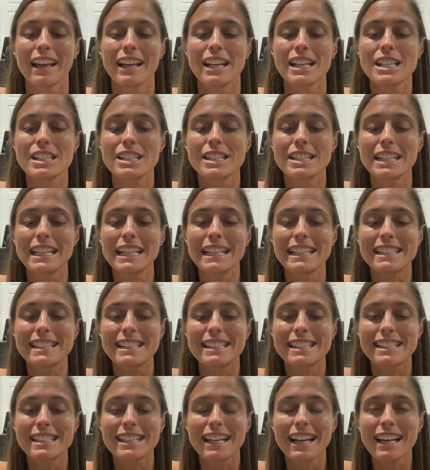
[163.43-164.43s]

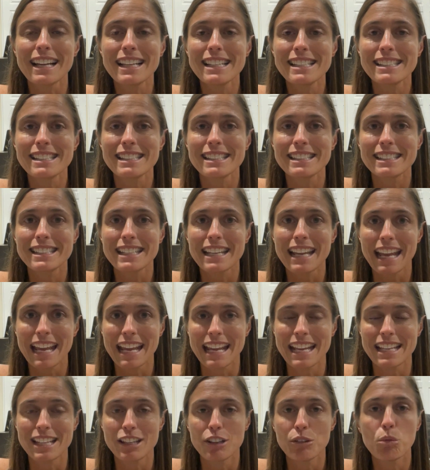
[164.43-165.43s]
It does
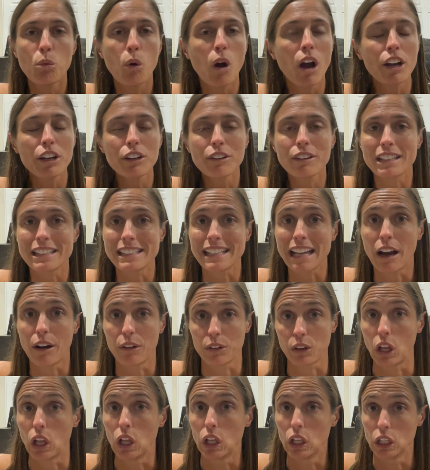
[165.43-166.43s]
take, you water it
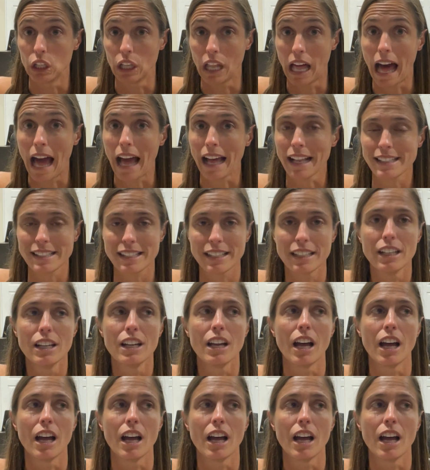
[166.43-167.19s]
down a lot,